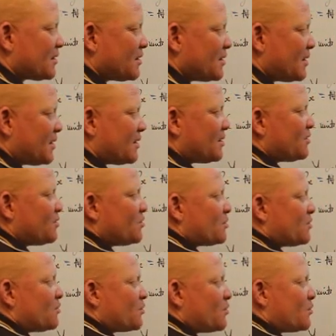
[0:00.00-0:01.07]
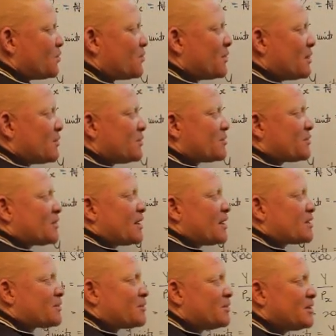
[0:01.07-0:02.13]
we'll be able to
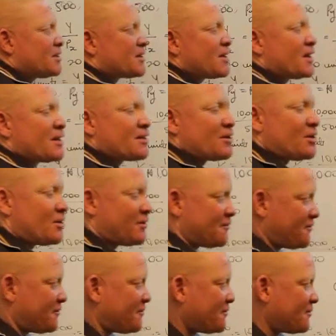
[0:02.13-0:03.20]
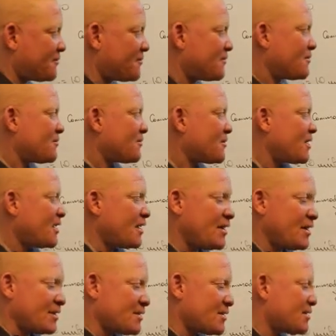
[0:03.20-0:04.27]
get only 10 of
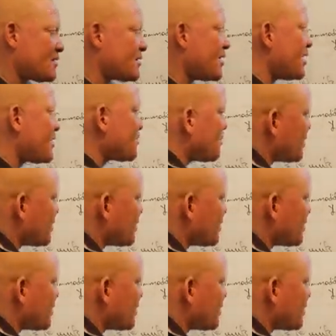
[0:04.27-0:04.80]
X as